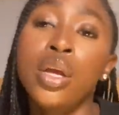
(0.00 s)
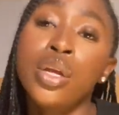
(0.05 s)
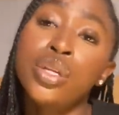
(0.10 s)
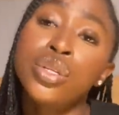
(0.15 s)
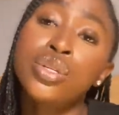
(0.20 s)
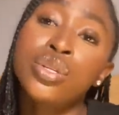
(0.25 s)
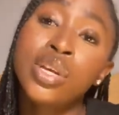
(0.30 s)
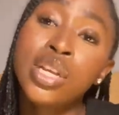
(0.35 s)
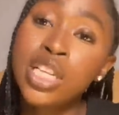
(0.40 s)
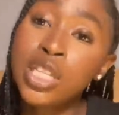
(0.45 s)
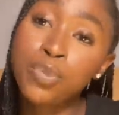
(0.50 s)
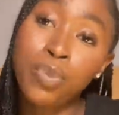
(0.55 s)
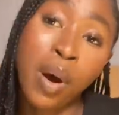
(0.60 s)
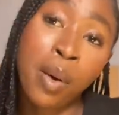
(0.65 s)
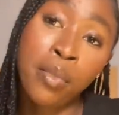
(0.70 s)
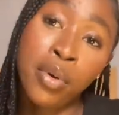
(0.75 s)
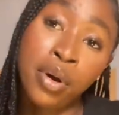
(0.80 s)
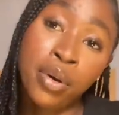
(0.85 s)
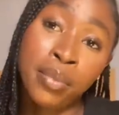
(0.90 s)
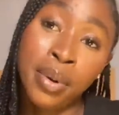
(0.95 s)
So this
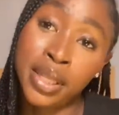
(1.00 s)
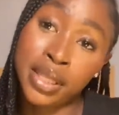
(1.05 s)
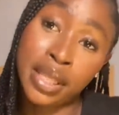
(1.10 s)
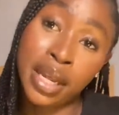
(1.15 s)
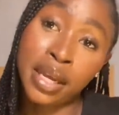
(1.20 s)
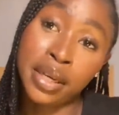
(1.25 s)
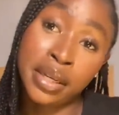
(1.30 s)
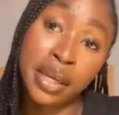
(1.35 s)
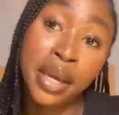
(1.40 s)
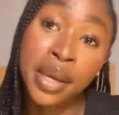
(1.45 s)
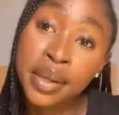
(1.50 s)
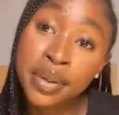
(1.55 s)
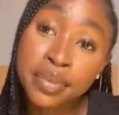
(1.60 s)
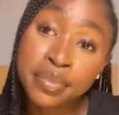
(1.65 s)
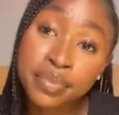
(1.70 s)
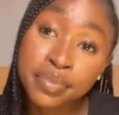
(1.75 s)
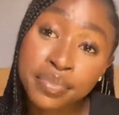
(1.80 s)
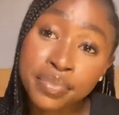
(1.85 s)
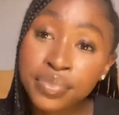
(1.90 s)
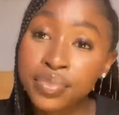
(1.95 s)
palm oil matter,
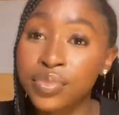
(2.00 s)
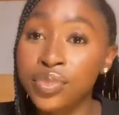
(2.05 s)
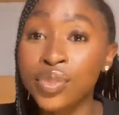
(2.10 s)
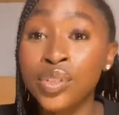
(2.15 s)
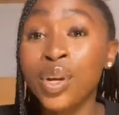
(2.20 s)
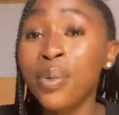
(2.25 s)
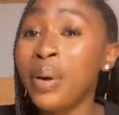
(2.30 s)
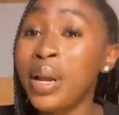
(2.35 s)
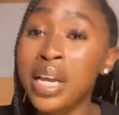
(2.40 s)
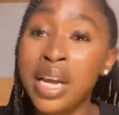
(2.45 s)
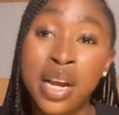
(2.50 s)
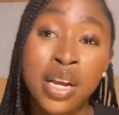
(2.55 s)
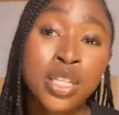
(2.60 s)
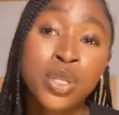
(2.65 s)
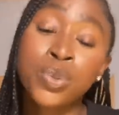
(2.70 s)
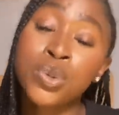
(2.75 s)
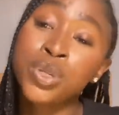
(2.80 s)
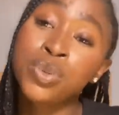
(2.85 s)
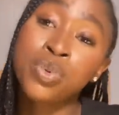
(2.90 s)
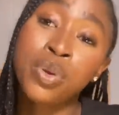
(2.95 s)
normally I'm not
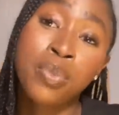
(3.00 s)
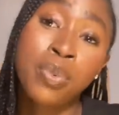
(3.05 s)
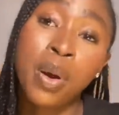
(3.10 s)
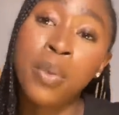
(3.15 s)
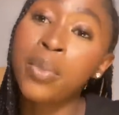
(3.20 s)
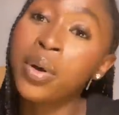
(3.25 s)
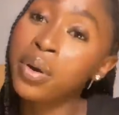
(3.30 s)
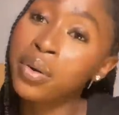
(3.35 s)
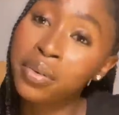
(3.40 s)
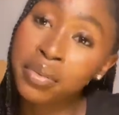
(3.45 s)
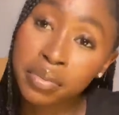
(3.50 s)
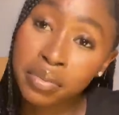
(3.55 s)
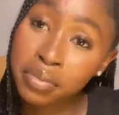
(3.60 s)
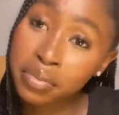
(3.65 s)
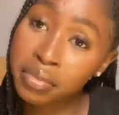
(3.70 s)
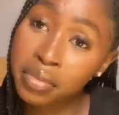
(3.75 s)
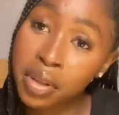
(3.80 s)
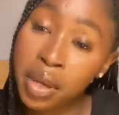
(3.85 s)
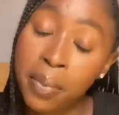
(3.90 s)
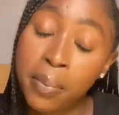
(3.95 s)
supposed to bring palm oil.
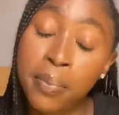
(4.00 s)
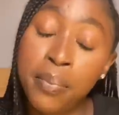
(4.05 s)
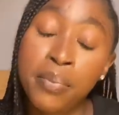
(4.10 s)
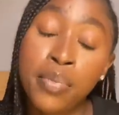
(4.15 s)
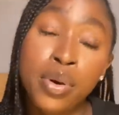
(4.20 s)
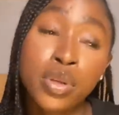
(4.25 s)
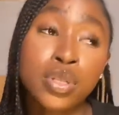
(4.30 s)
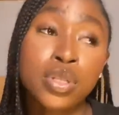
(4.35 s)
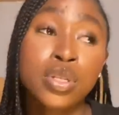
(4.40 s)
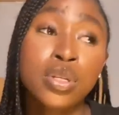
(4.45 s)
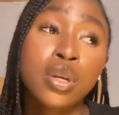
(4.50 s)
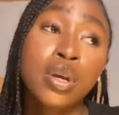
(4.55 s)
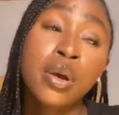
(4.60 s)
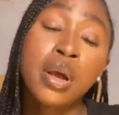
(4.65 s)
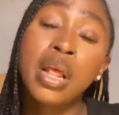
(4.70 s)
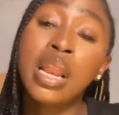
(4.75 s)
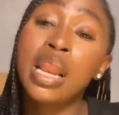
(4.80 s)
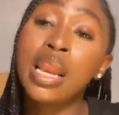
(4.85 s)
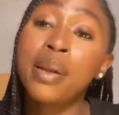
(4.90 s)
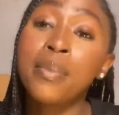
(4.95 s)
But
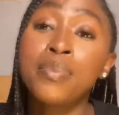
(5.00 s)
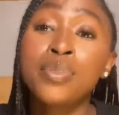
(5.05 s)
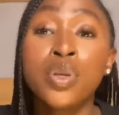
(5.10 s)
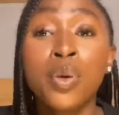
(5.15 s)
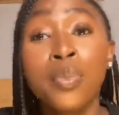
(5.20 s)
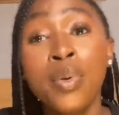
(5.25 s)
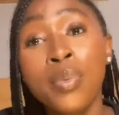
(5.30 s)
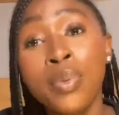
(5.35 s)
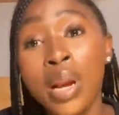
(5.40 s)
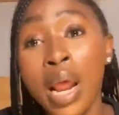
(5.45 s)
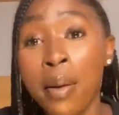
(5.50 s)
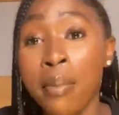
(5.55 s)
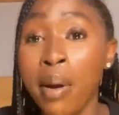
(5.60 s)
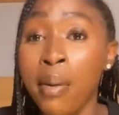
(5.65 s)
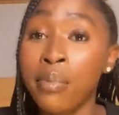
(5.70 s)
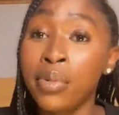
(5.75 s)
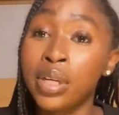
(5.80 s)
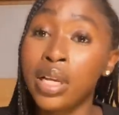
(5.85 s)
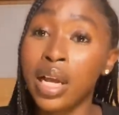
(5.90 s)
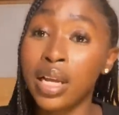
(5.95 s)
some people, like my
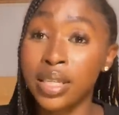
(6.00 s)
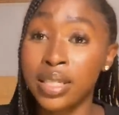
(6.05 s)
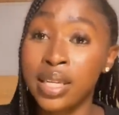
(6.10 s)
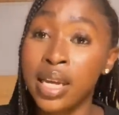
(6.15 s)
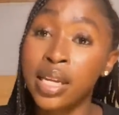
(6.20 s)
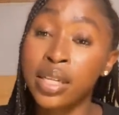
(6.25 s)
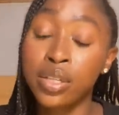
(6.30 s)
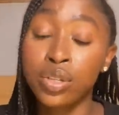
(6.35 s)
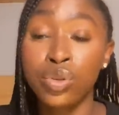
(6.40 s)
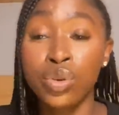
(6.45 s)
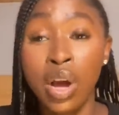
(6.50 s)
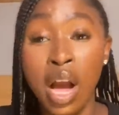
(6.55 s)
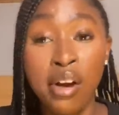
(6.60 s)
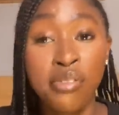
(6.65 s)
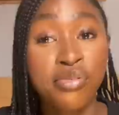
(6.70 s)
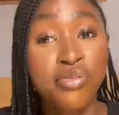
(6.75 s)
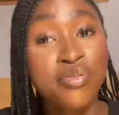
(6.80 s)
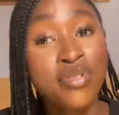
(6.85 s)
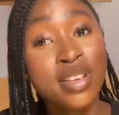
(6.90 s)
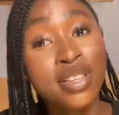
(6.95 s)
mother, said you can
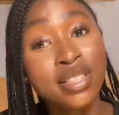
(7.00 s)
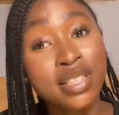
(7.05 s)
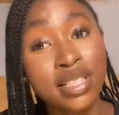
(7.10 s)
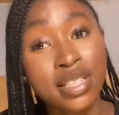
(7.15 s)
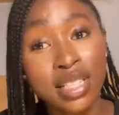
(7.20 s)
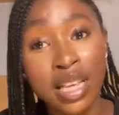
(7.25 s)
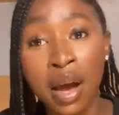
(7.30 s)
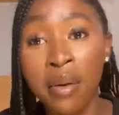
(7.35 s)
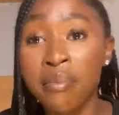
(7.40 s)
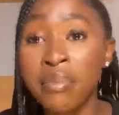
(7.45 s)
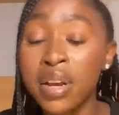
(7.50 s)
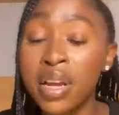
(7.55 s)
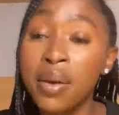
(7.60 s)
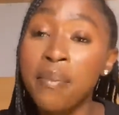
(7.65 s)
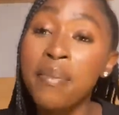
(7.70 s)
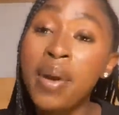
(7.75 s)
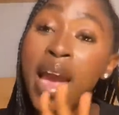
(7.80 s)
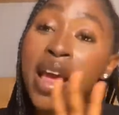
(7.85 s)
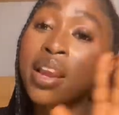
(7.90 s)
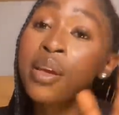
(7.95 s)
freeze it and bring it.
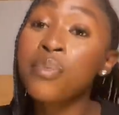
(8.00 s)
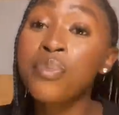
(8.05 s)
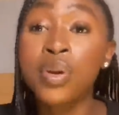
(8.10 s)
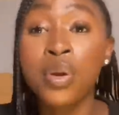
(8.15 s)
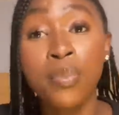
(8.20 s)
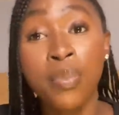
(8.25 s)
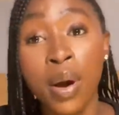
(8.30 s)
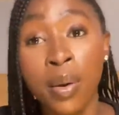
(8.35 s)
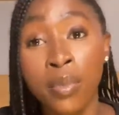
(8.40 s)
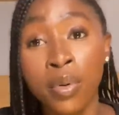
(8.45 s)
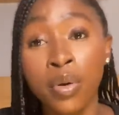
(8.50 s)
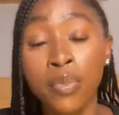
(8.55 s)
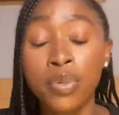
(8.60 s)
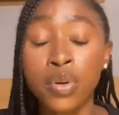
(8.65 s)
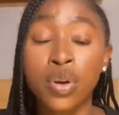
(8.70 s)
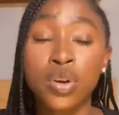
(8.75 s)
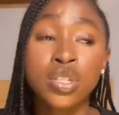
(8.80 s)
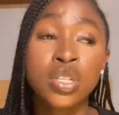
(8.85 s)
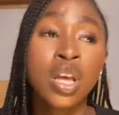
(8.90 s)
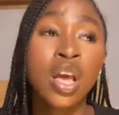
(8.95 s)
Me, I didn't bring palm oil
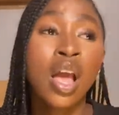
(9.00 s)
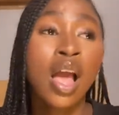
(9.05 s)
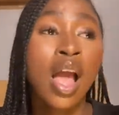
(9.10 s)
because